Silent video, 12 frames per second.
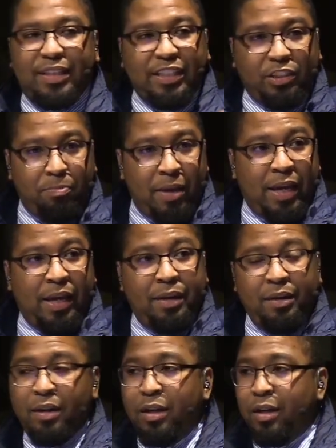this
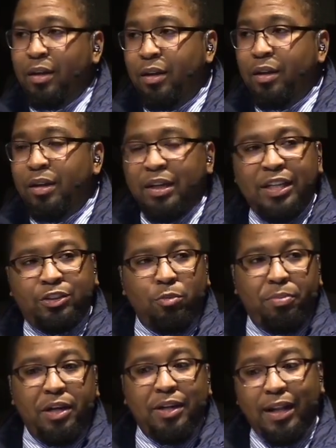man needs to be here.